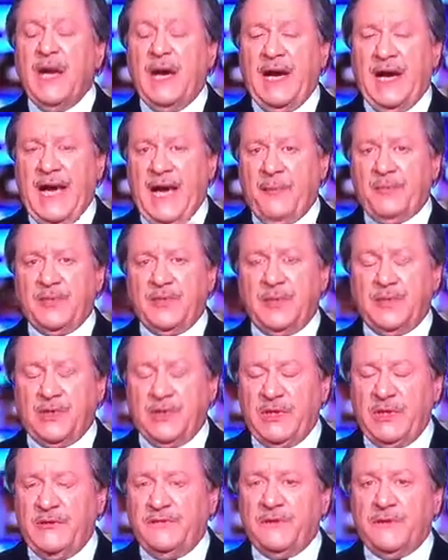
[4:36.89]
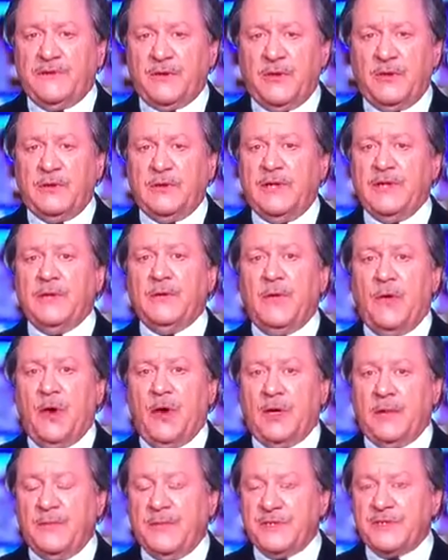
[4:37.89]
I happen to believe that there are legal
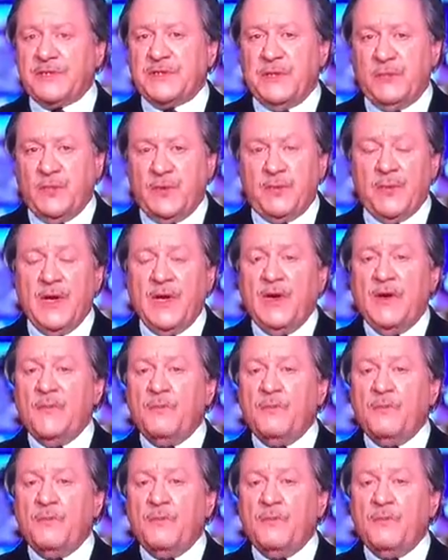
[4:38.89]
arguments that would